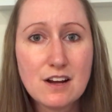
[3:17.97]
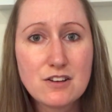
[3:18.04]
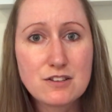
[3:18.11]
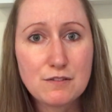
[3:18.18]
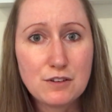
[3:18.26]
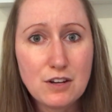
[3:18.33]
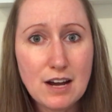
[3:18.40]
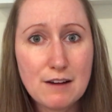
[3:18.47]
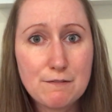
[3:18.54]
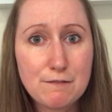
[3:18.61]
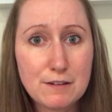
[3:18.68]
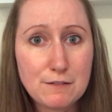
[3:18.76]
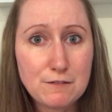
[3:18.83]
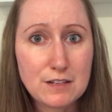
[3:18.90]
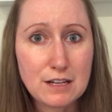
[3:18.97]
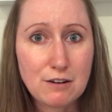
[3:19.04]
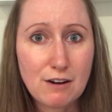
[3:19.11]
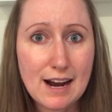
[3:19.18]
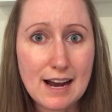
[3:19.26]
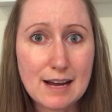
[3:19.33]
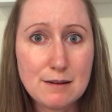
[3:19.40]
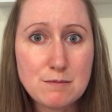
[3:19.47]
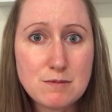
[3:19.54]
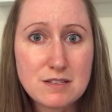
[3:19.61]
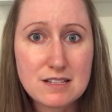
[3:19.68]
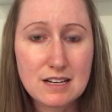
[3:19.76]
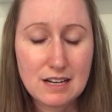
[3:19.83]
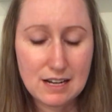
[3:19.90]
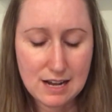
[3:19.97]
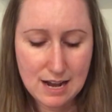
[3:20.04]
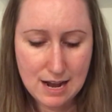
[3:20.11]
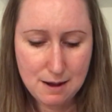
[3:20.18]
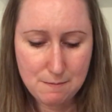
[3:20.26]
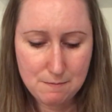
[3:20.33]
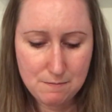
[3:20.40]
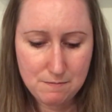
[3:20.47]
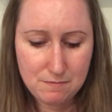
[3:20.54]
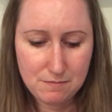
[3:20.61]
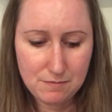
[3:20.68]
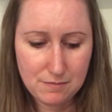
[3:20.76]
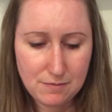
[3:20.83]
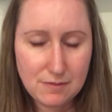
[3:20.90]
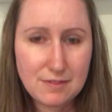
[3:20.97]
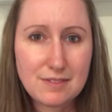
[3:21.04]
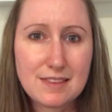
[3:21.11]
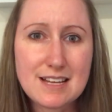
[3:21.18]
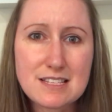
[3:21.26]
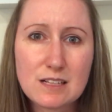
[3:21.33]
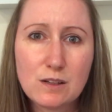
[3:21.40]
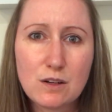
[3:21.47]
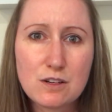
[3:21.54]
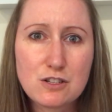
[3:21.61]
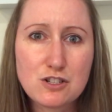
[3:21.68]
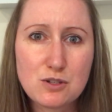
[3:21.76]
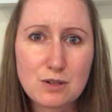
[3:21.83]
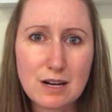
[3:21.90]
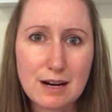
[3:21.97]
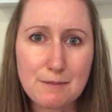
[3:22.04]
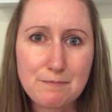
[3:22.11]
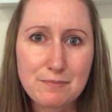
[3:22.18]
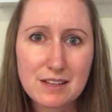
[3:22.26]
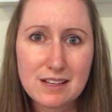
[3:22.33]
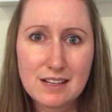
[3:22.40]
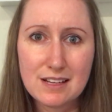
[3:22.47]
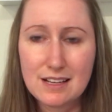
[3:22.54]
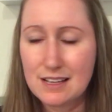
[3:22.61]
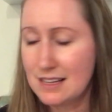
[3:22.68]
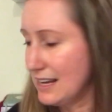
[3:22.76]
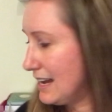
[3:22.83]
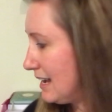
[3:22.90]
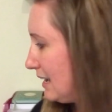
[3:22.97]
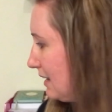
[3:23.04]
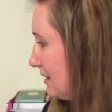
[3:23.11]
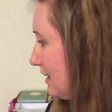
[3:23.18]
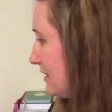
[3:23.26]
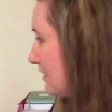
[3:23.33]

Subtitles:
So if you have 50 grams, that's a lot of sugar. And